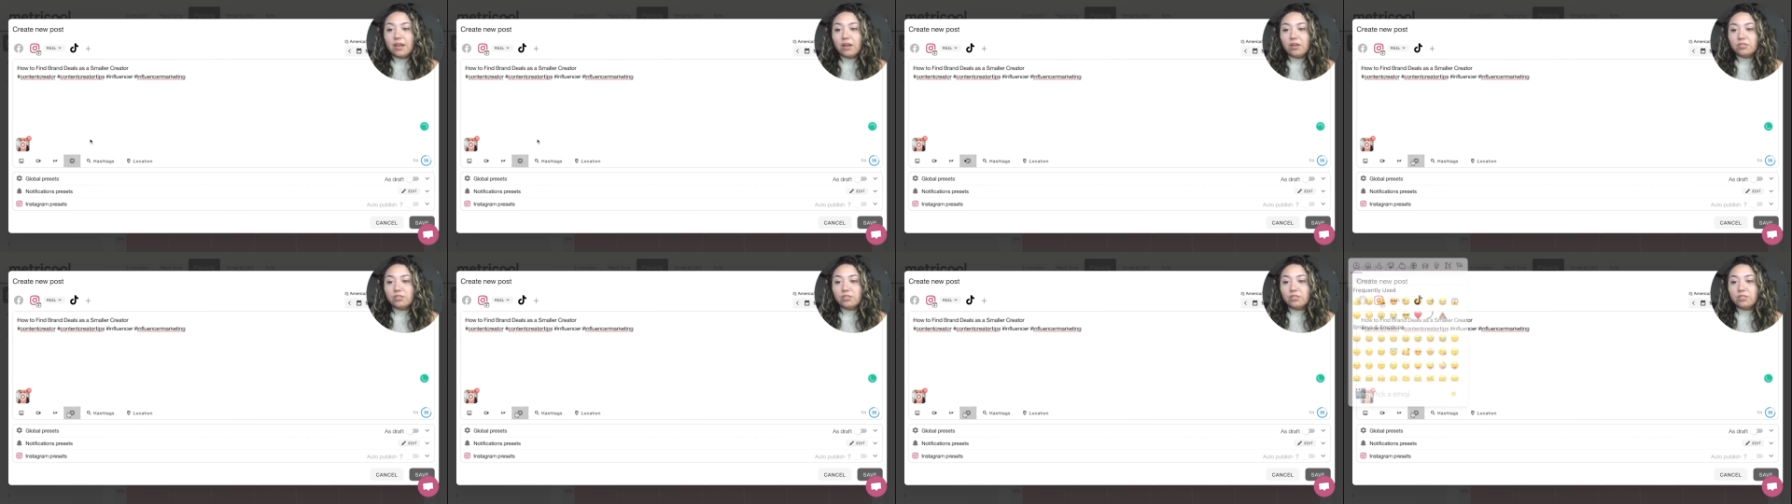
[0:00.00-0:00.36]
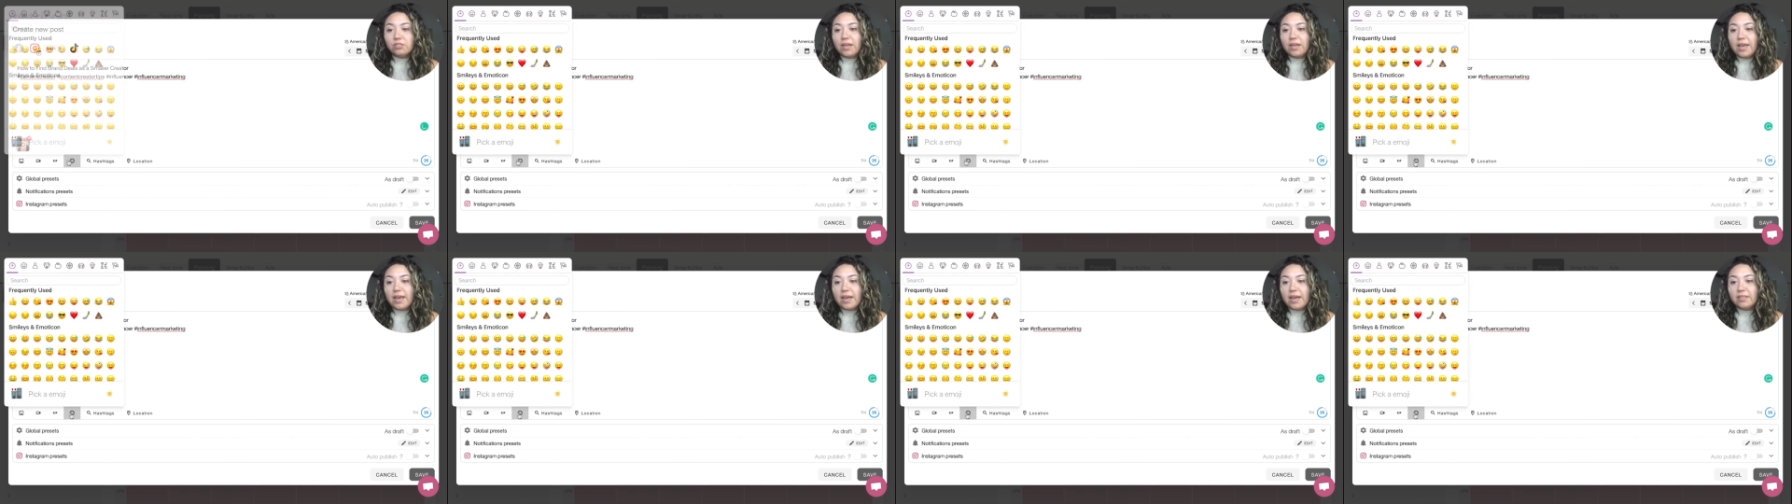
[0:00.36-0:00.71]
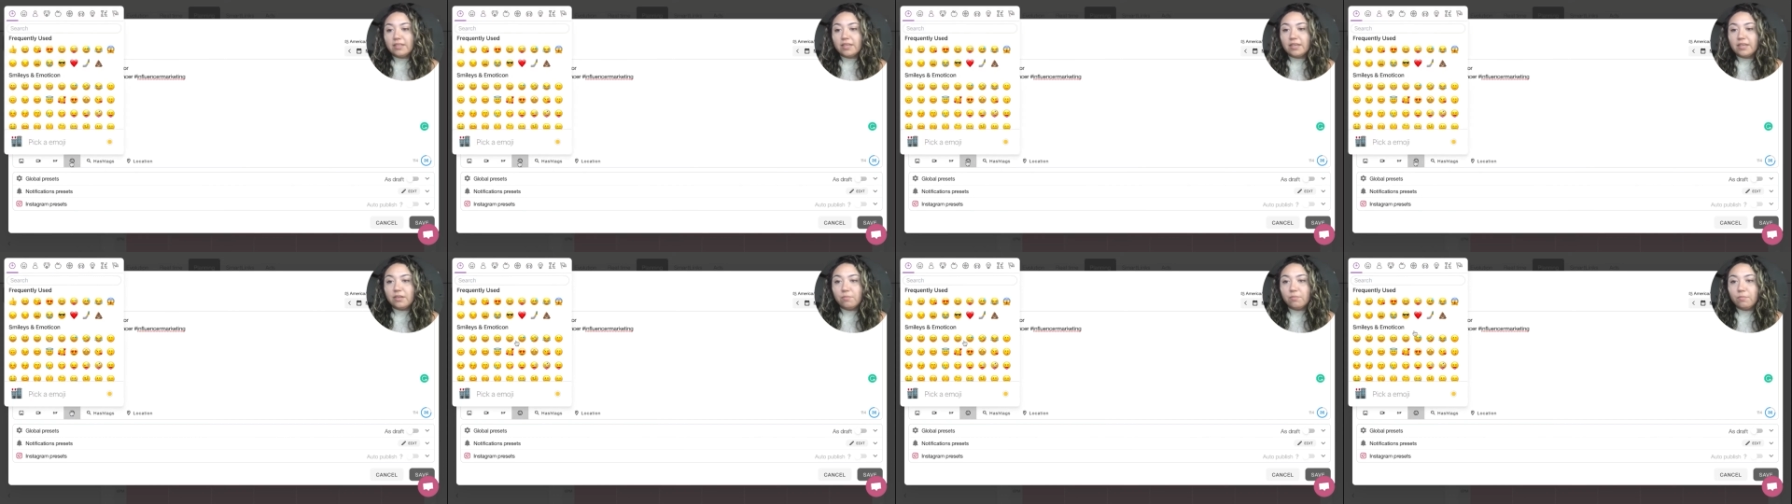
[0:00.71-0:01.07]
I also want to
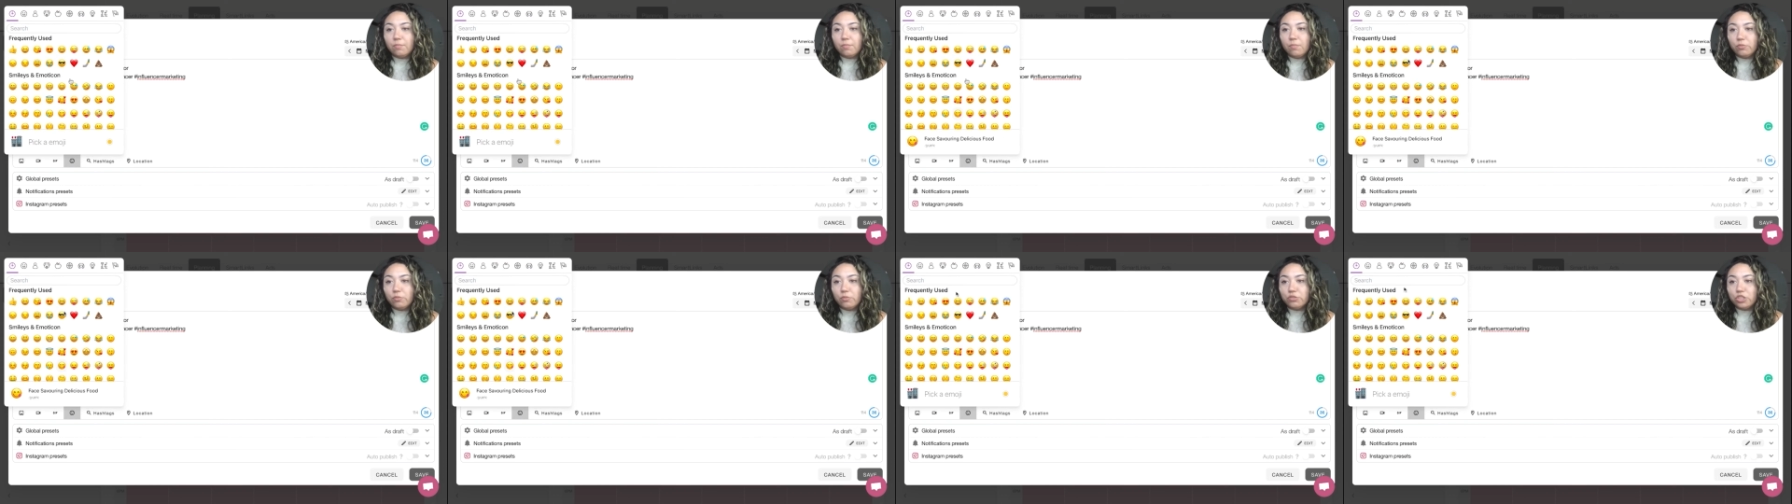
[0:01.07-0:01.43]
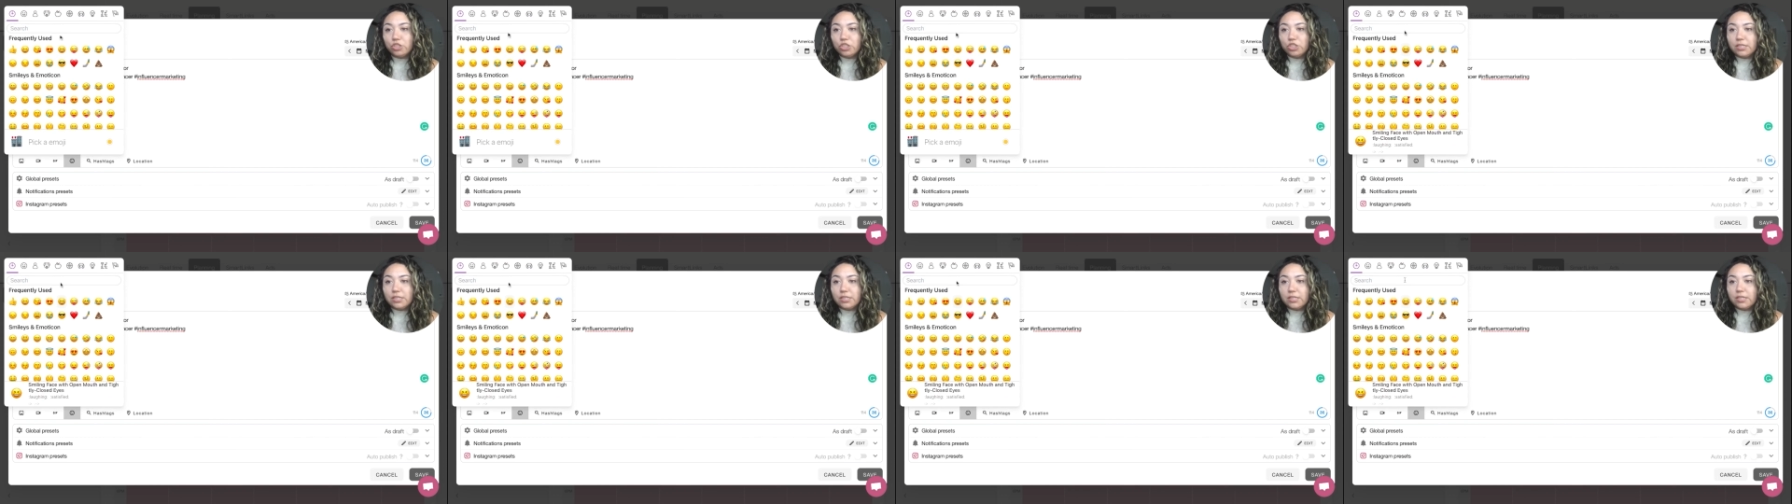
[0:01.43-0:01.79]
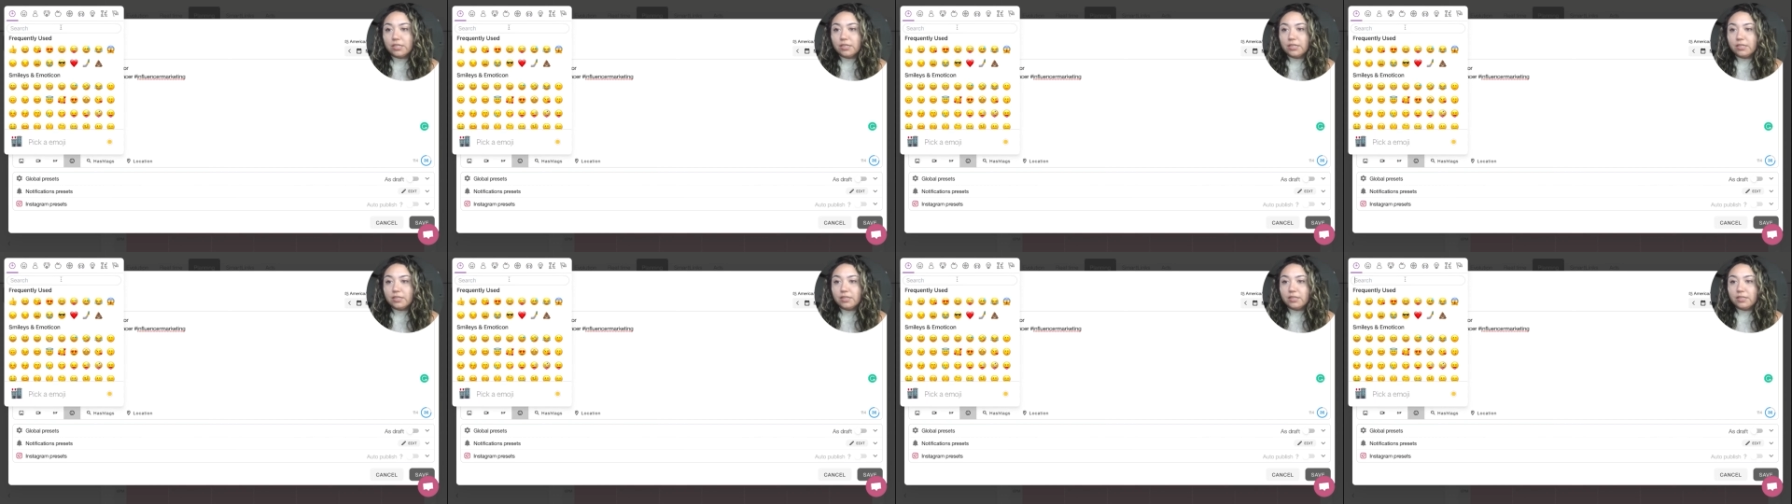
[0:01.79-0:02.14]
add like an
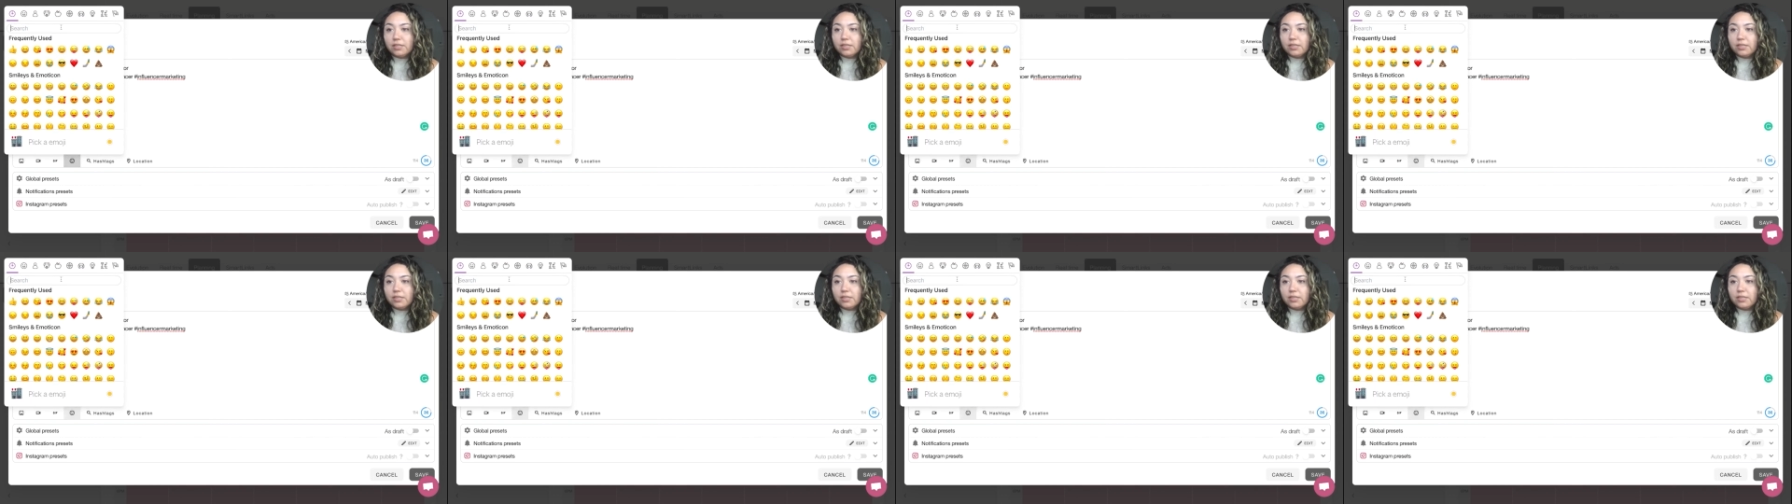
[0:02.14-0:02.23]
emoji.